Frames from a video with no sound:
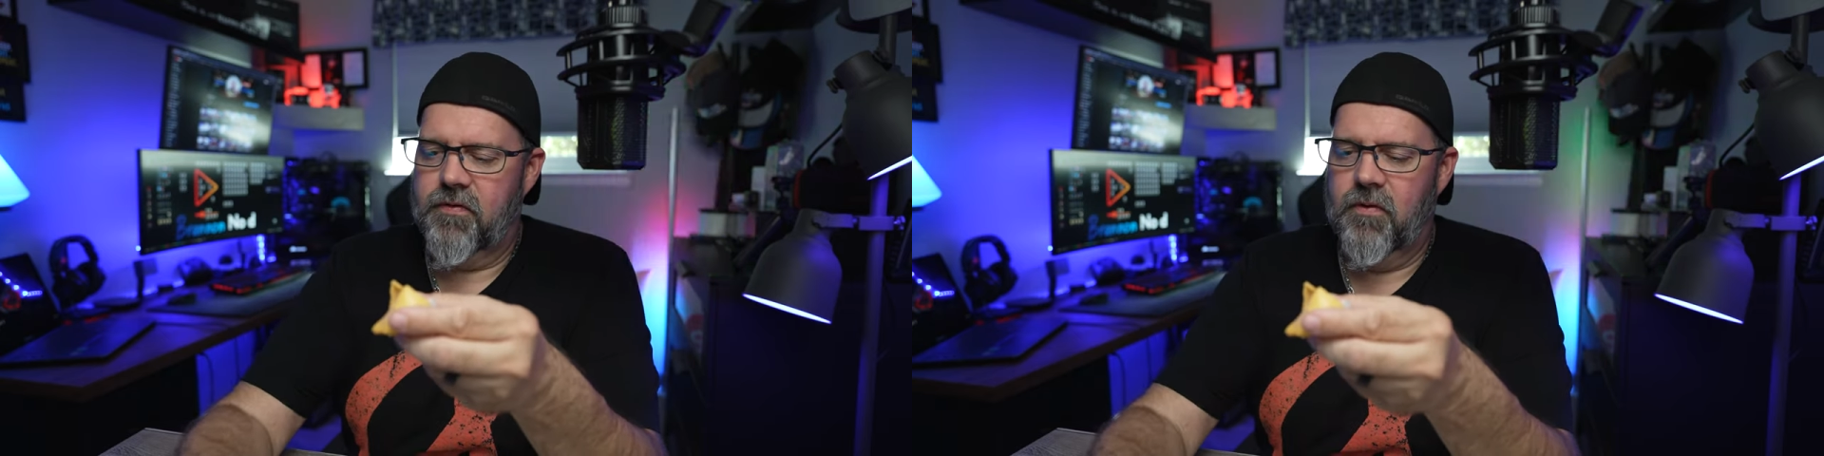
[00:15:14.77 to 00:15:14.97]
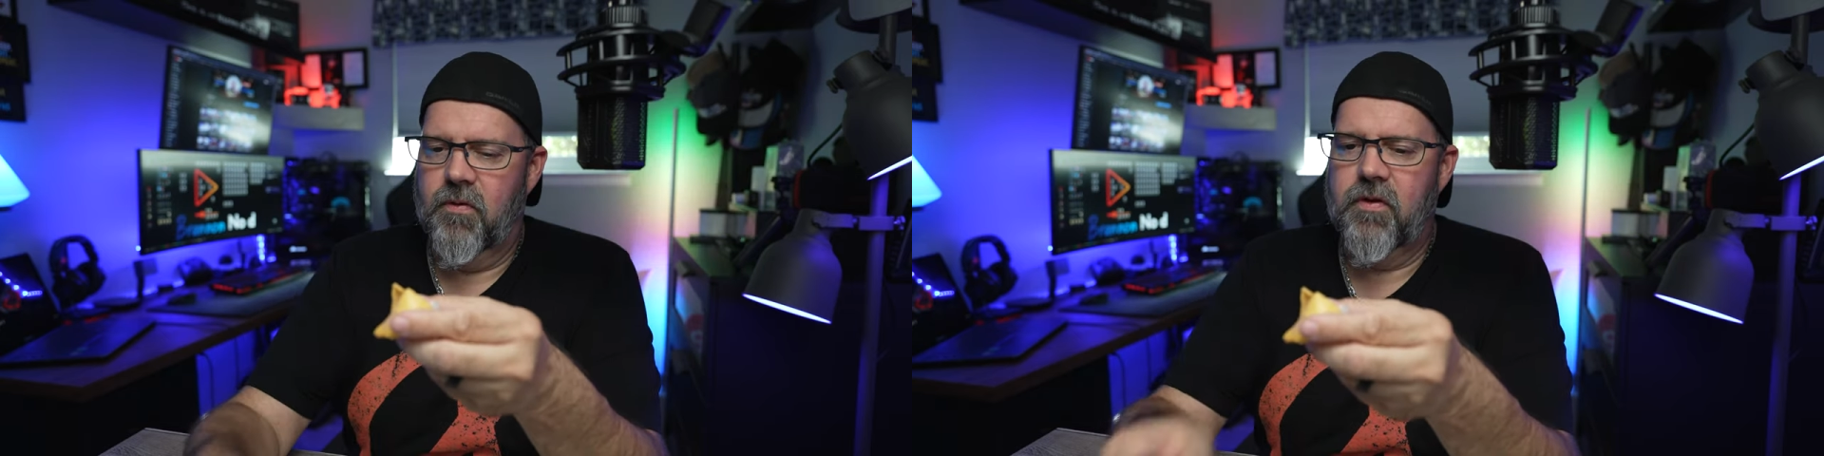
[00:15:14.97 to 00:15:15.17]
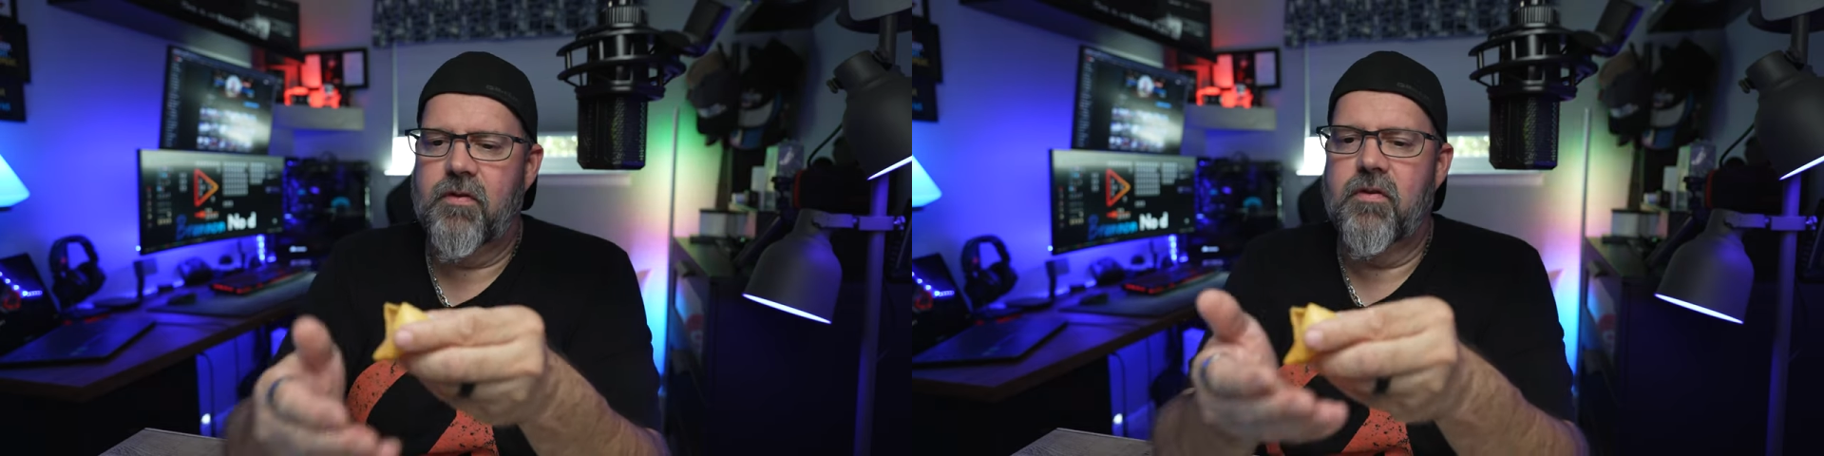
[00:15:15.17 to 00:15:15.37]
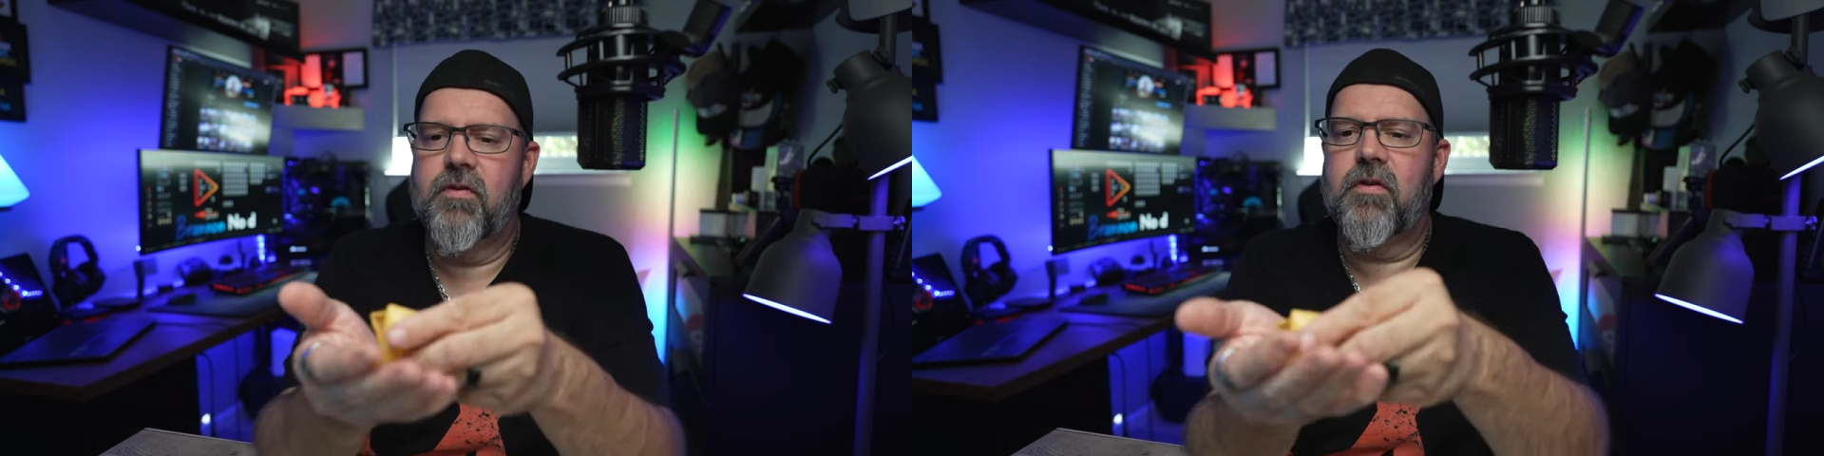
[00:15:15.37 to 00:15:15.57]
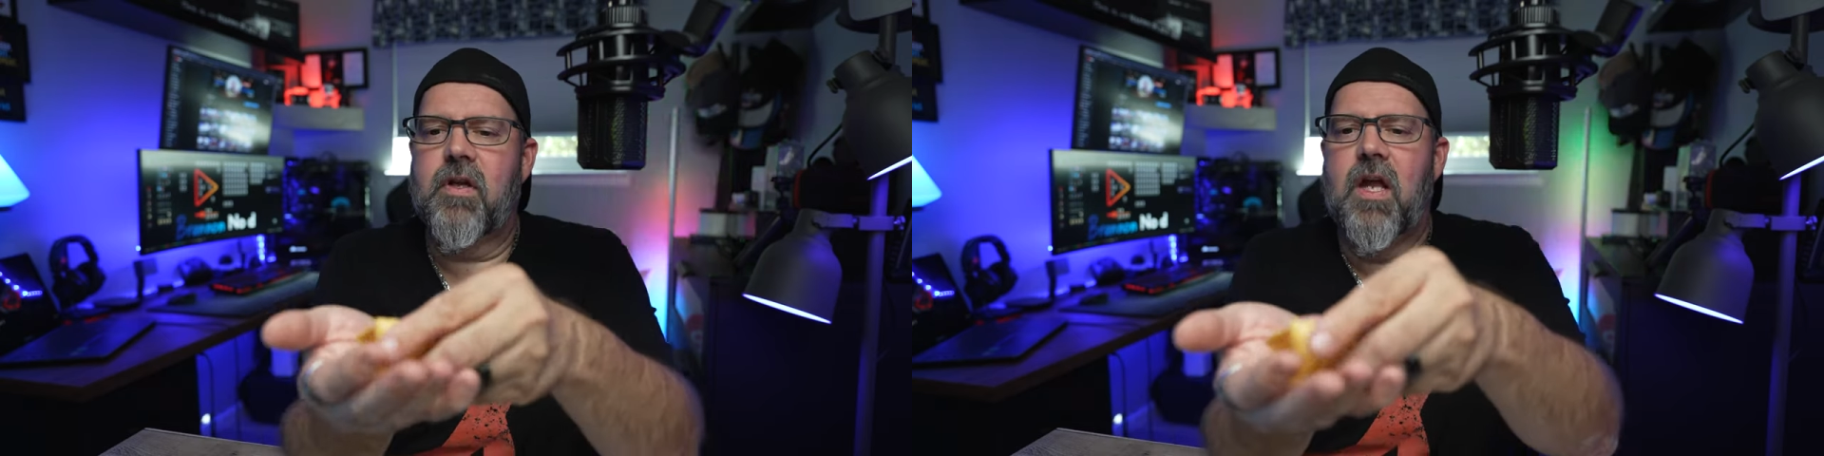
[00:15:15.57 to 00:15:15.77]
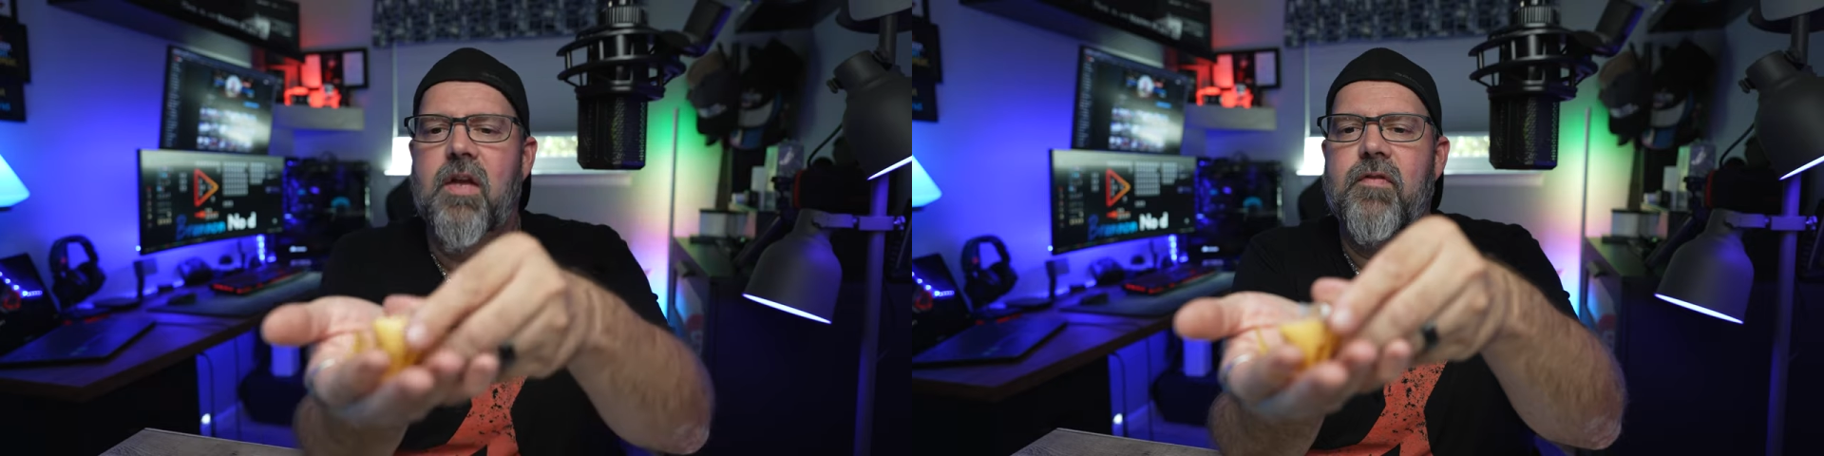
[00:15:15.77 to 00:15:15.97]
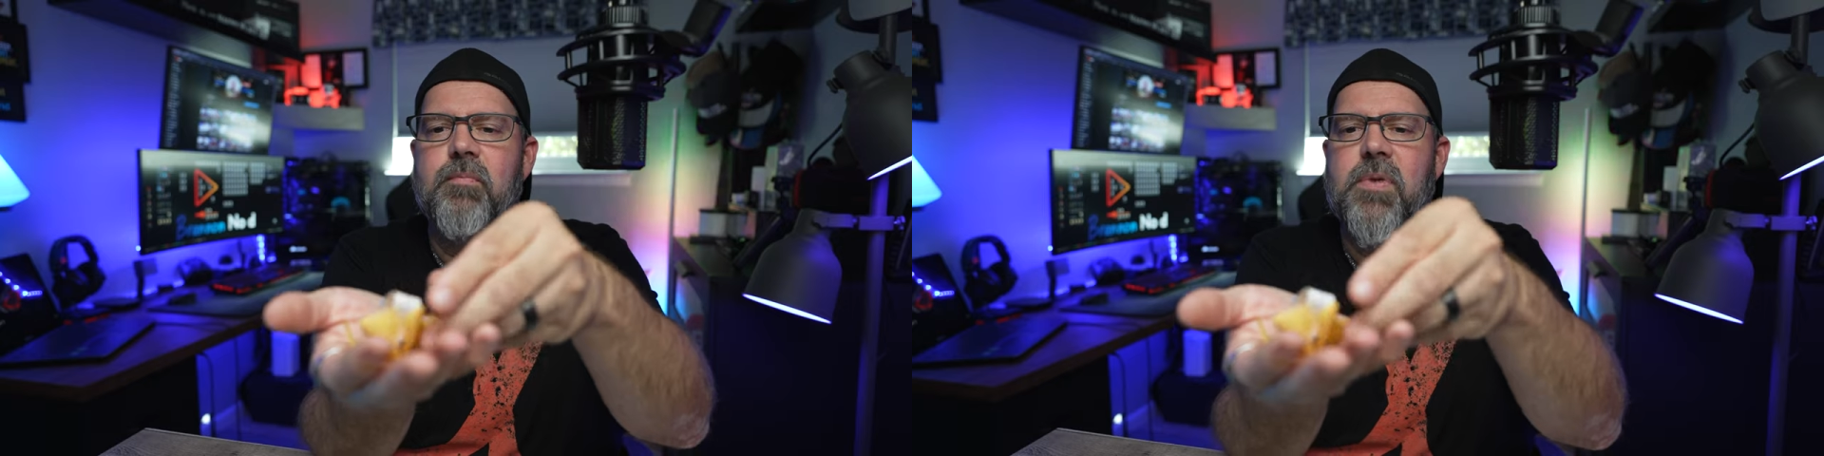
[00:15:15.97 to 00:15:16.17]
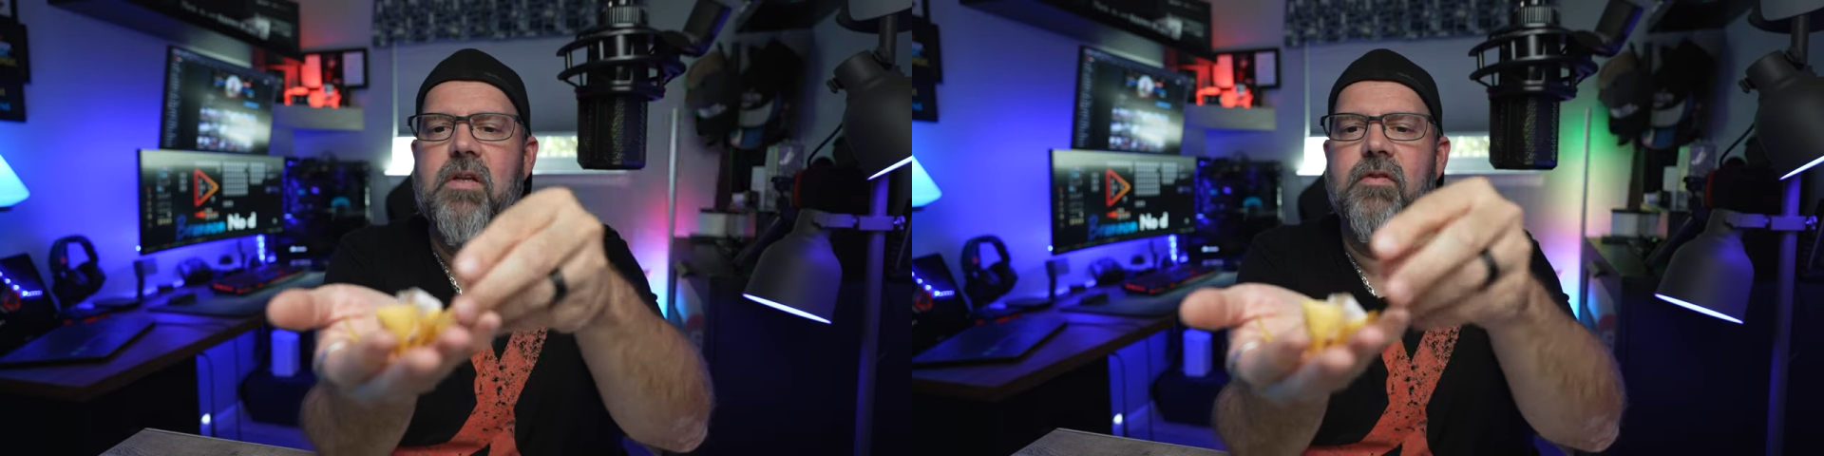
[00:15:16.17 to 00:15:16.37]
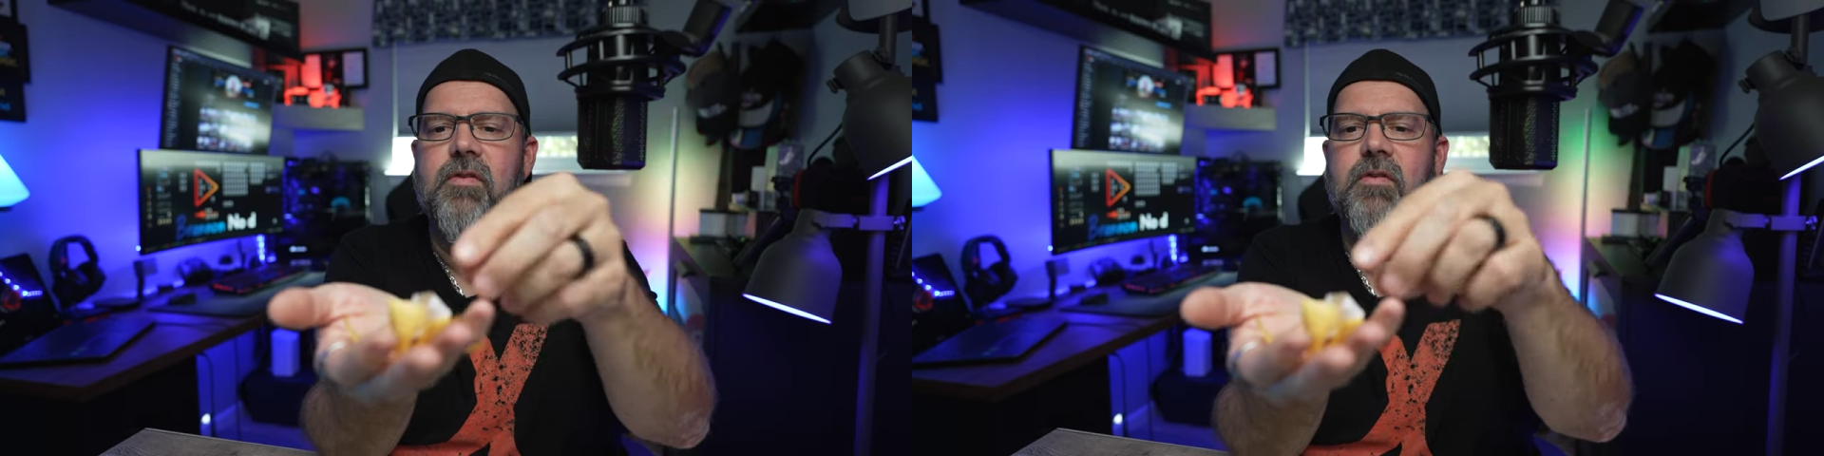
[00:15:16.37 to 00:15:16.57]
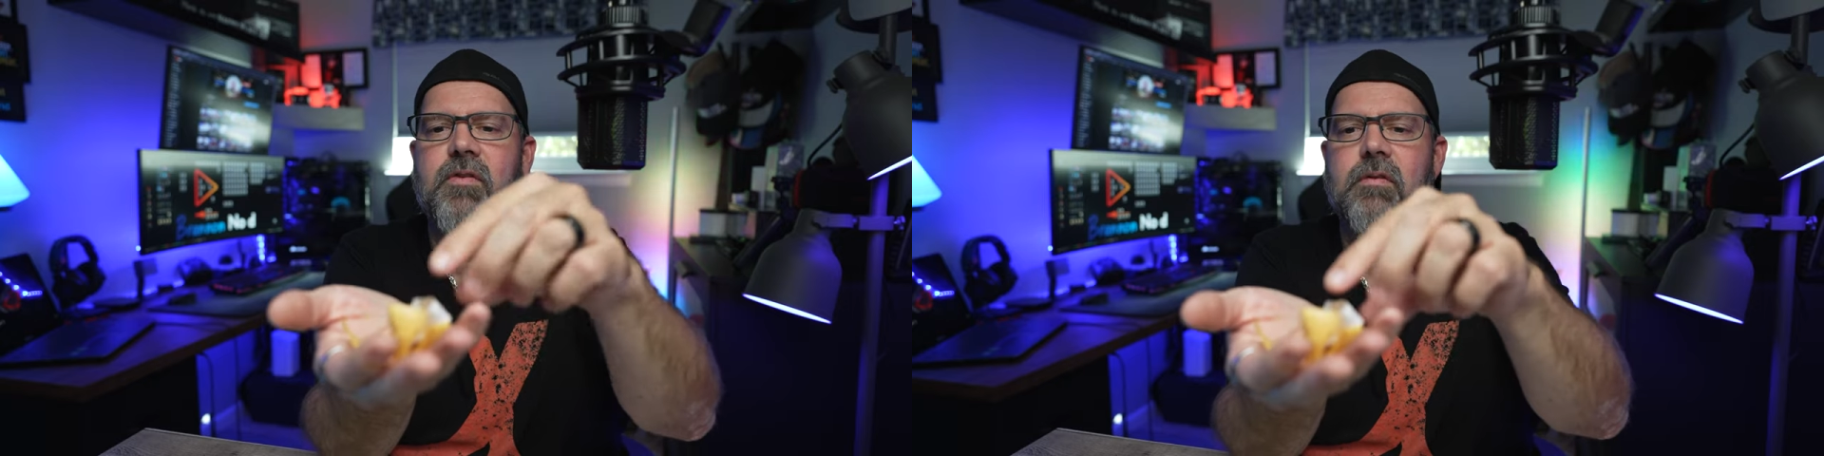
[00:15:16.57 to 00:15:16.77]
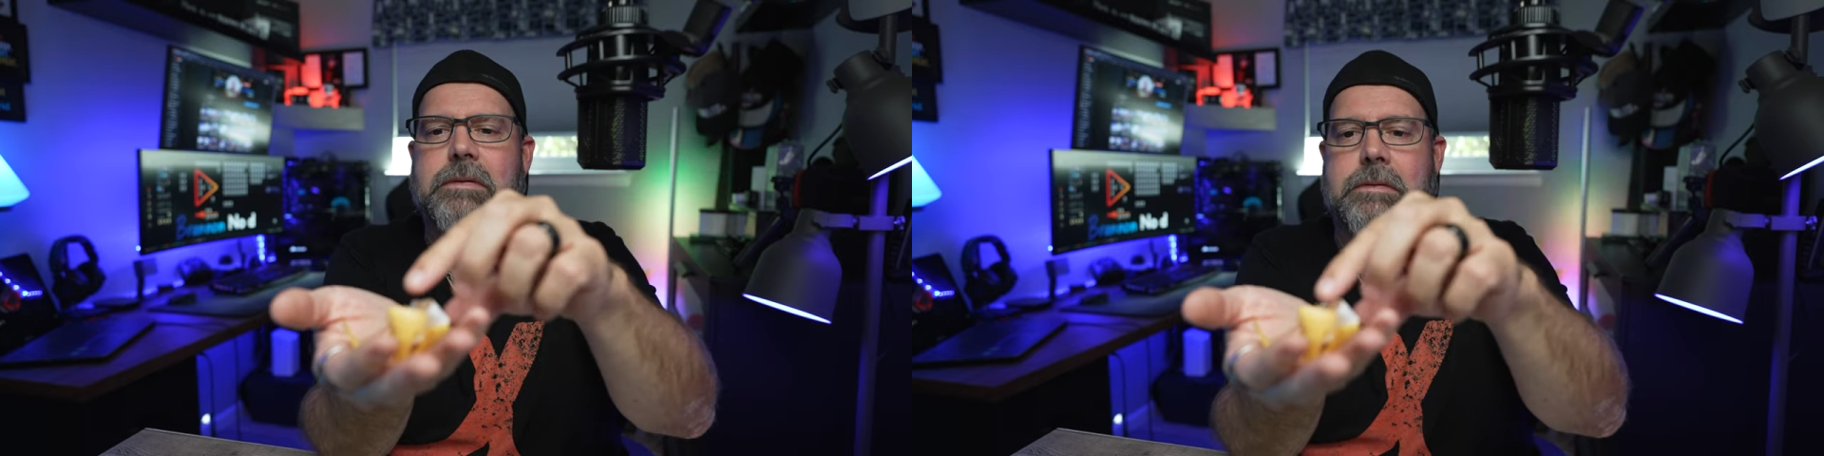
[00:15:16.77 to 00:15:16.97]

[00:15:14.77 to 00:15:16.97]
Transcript: so this is kind of in pieces.